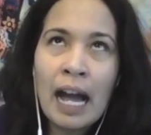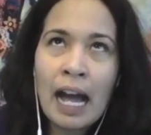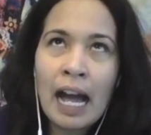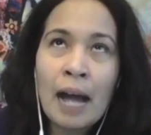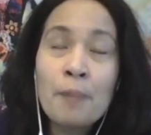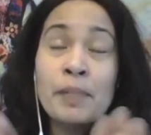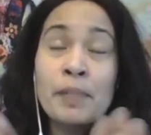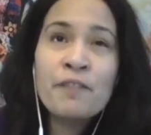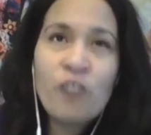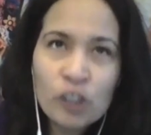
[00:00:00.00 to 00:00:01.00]
I'm
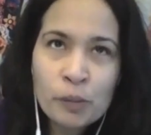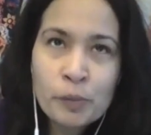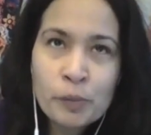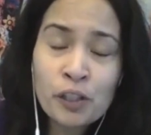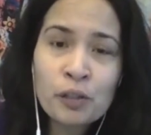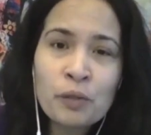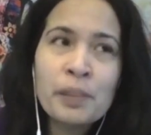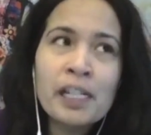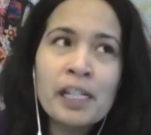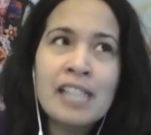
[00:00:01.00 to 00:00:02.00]
being vulnerable to you
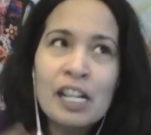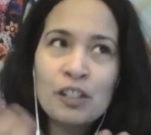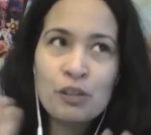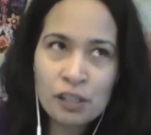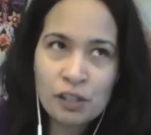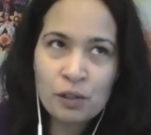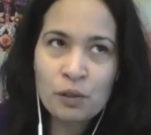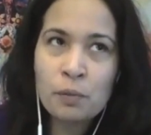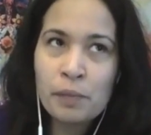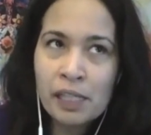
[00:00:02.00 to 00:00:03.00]
because I trust
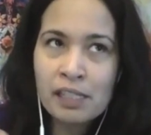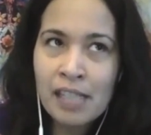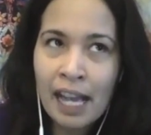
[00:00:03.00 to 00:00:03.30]
you, because